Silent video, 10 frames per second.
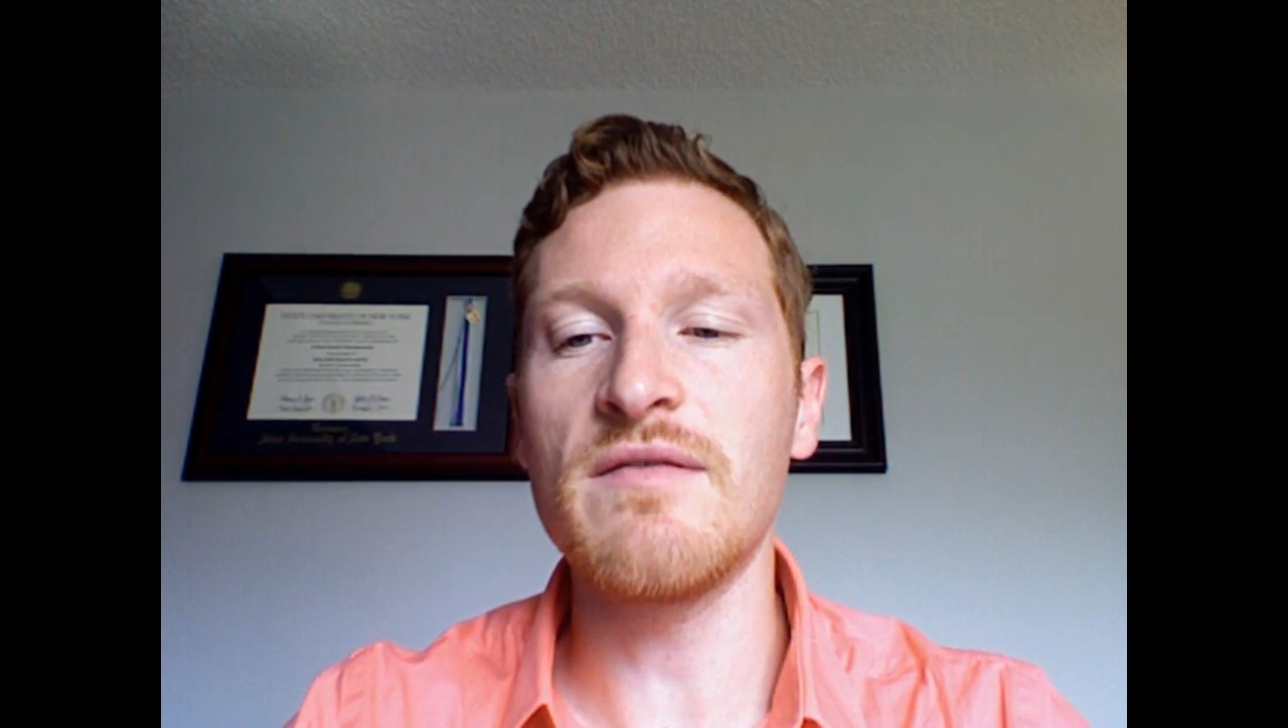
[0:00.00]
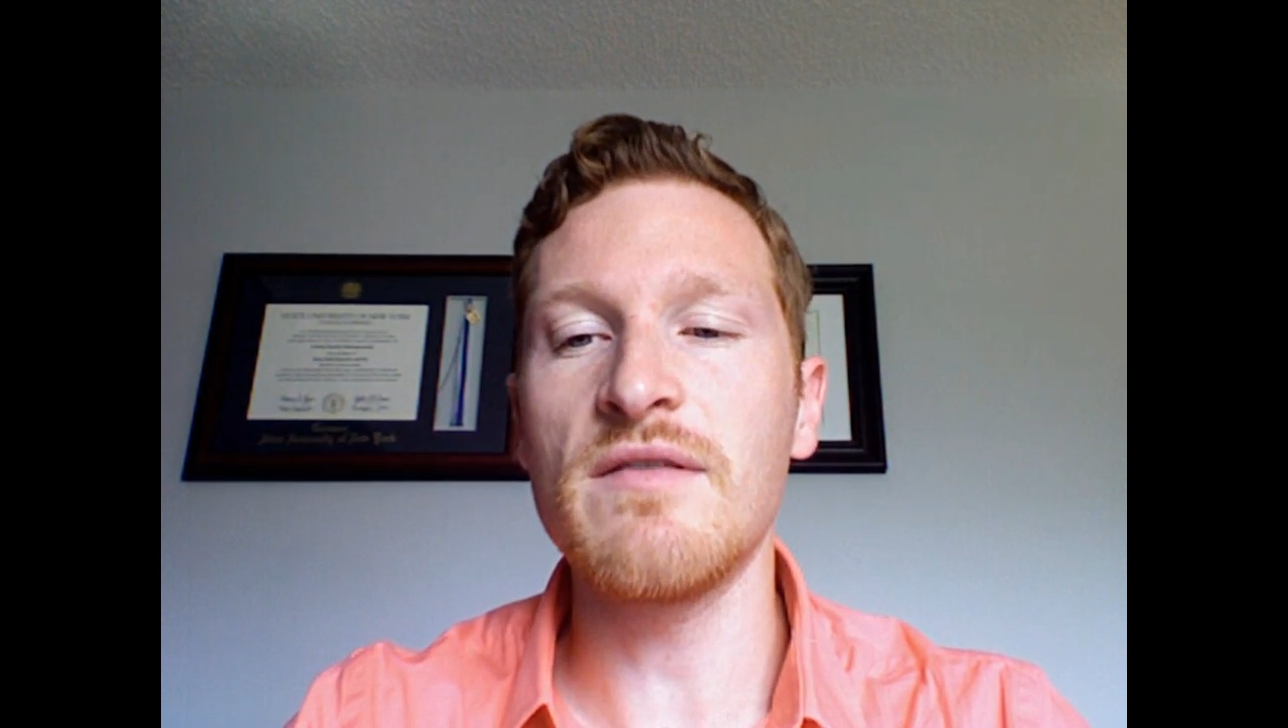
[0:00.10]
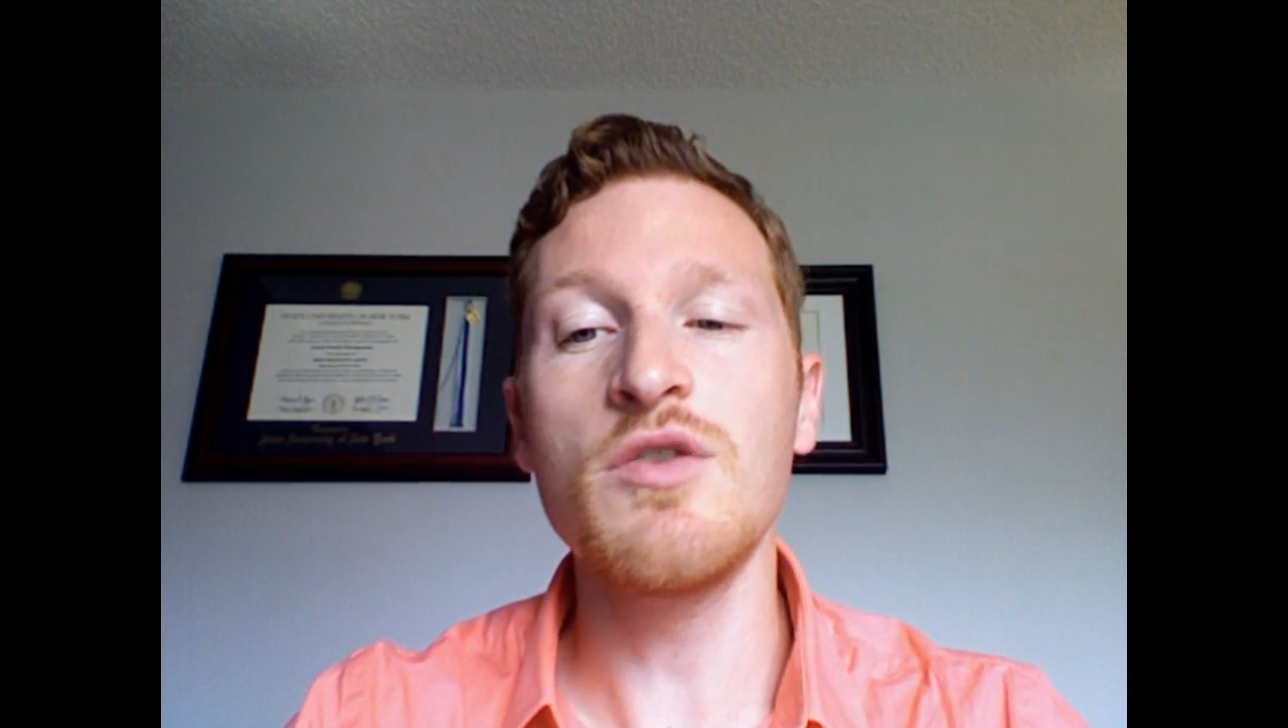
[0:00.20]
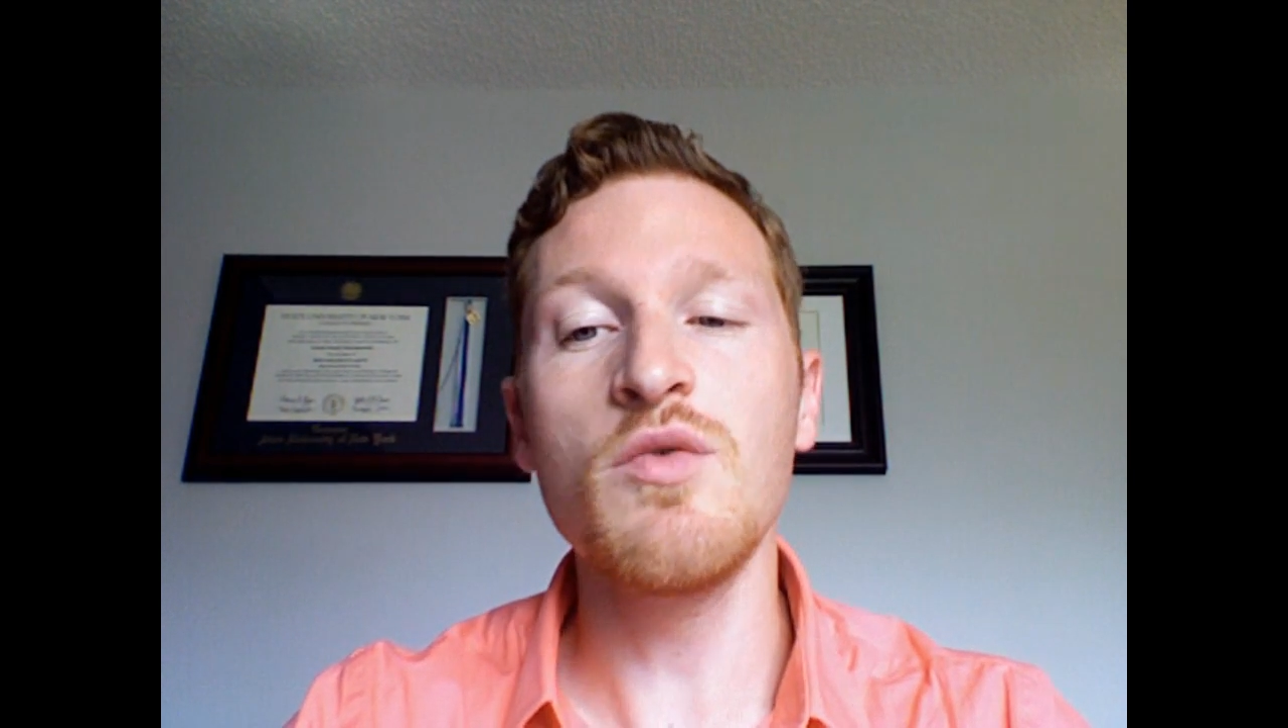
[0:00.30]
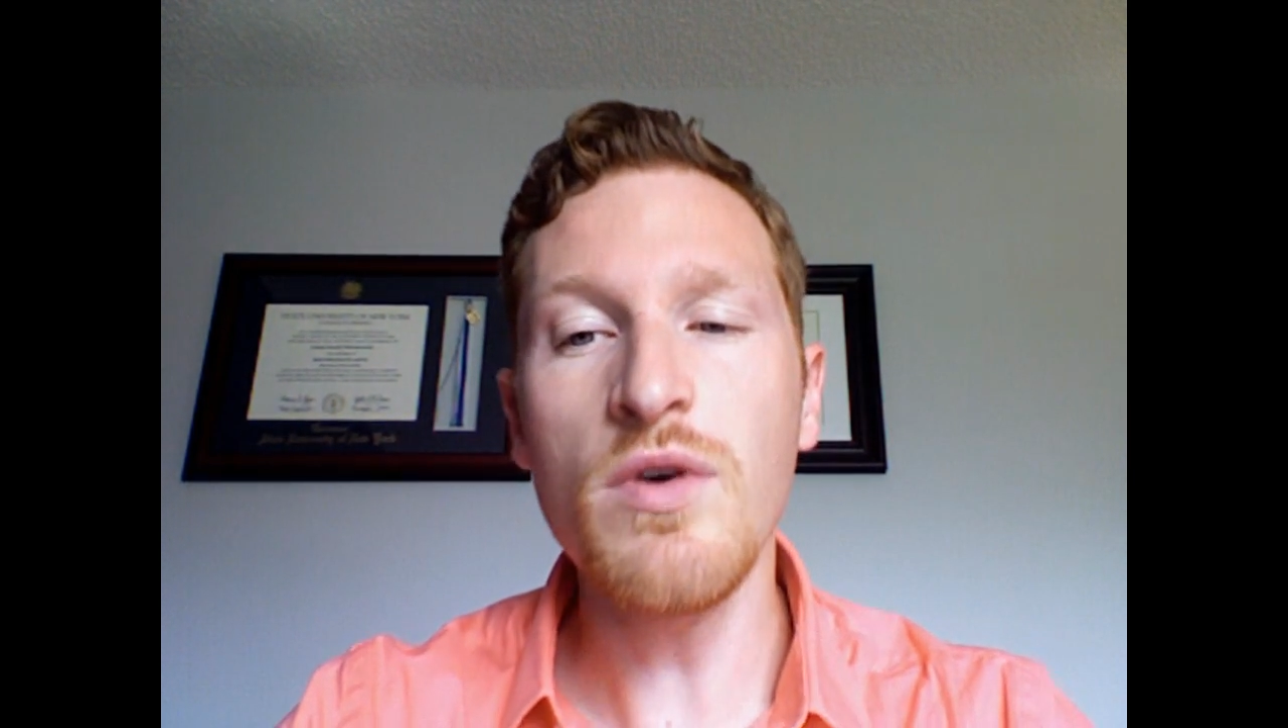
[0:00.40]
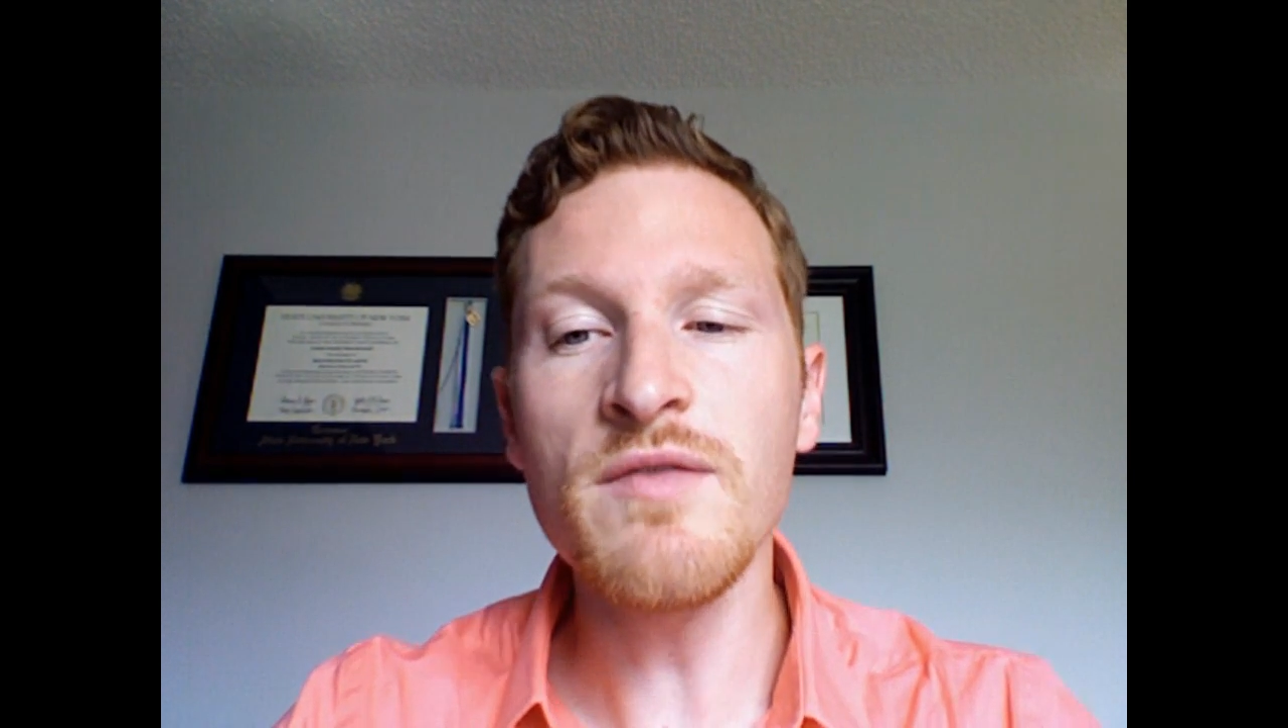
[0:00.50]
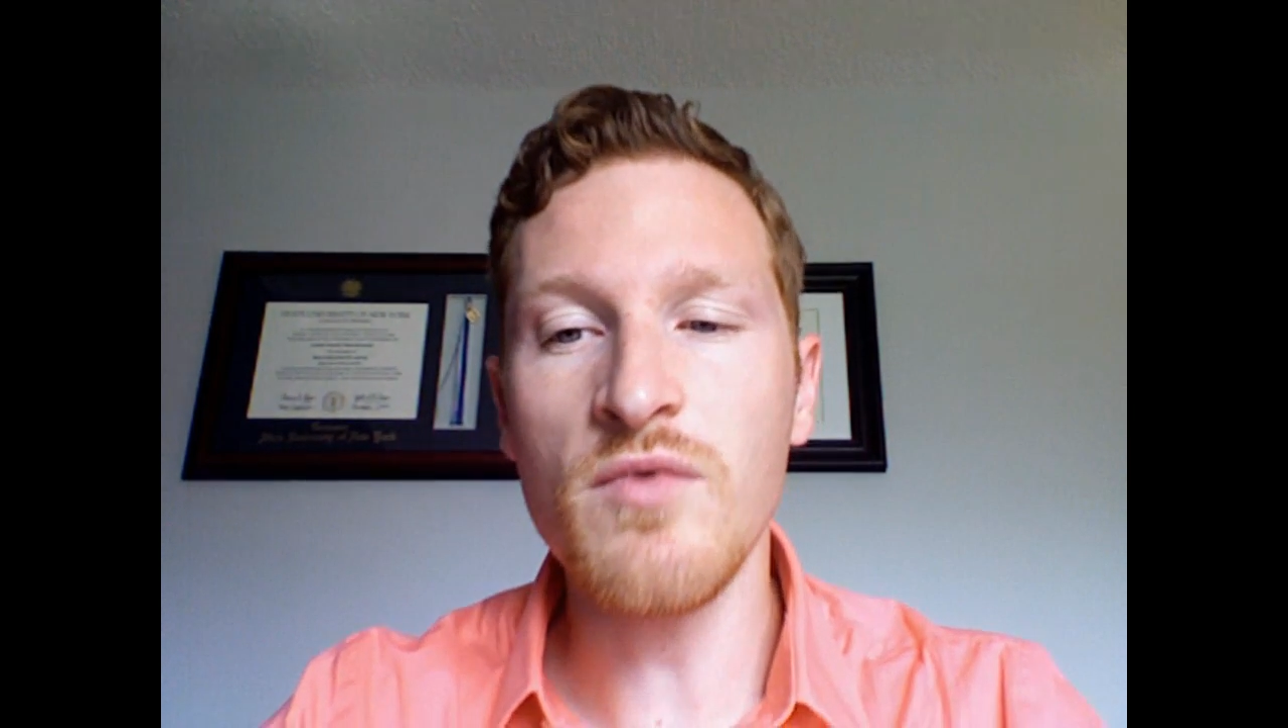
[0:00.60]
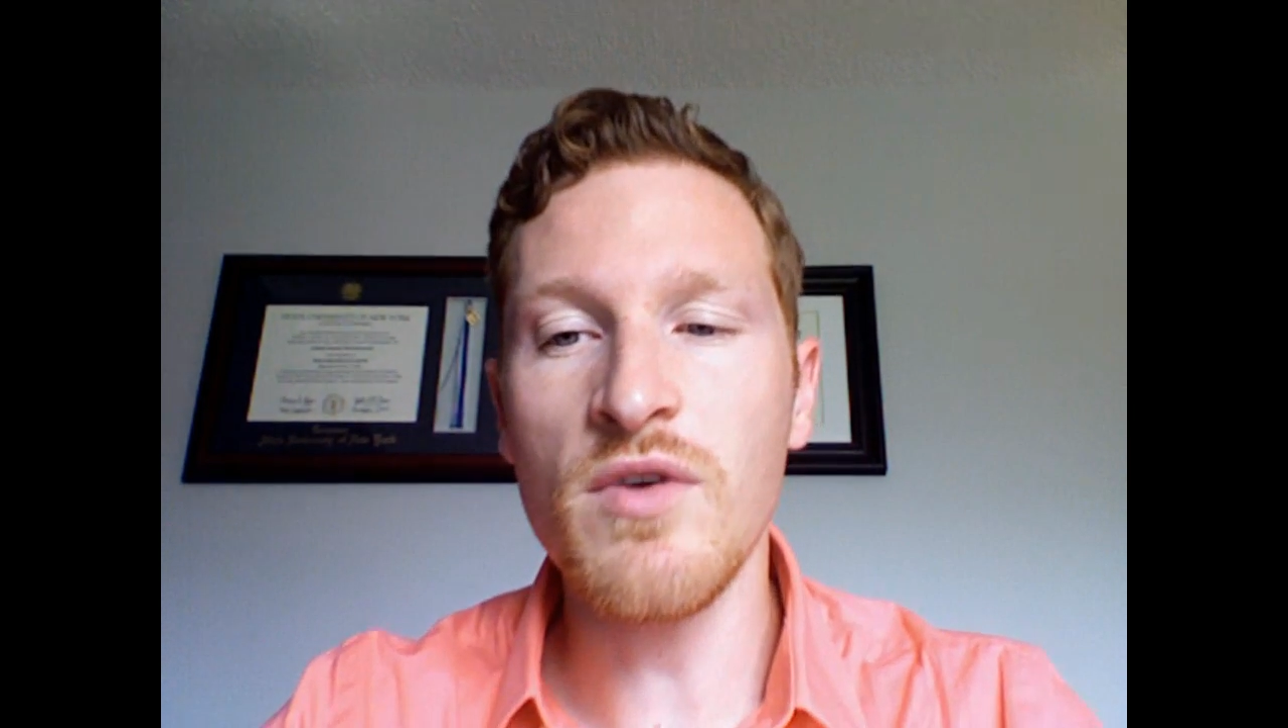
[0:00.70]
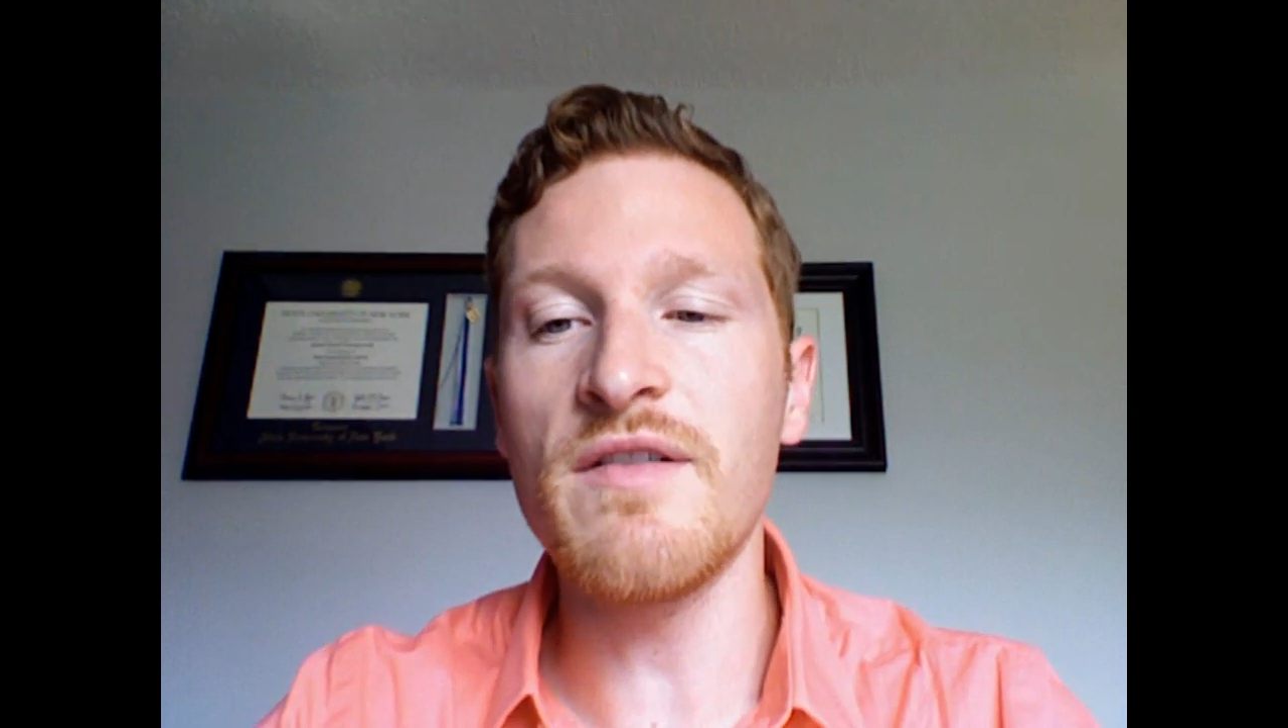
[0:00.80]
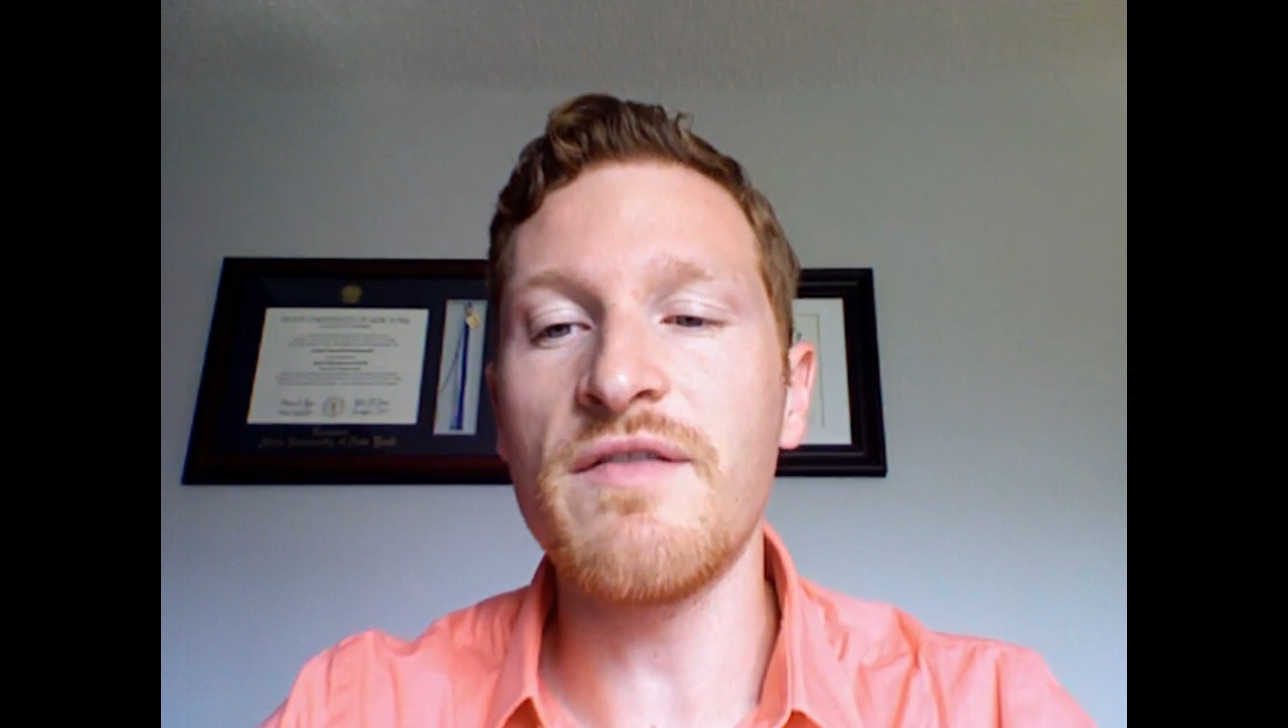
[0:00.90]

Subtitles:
You wouldn't run the